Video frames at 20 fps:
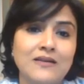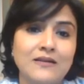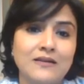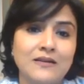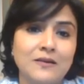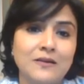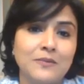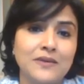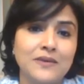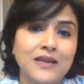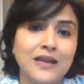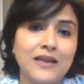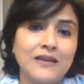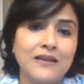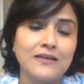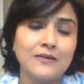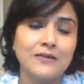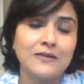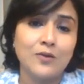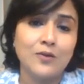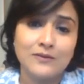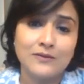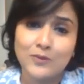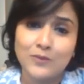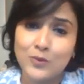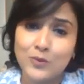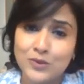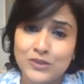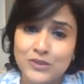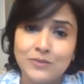uh, Biennale,
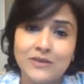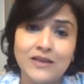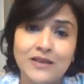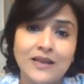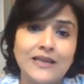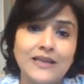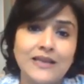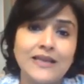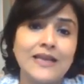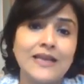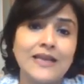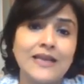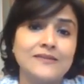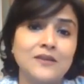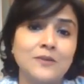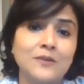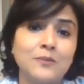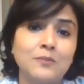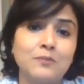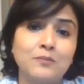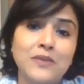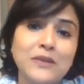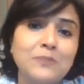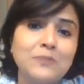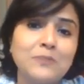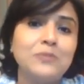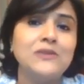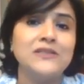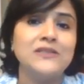Kochi Biennale as the people's